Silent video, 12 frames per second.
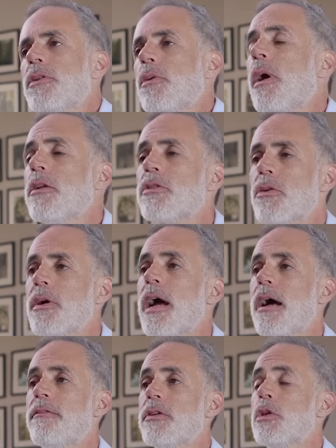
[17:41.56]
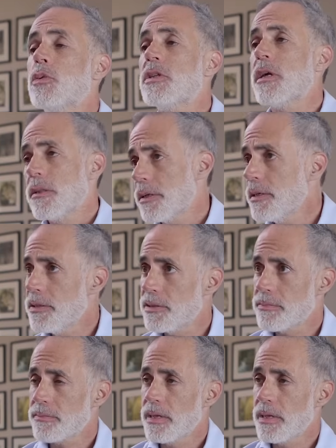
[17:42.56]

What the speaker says: you also have utilities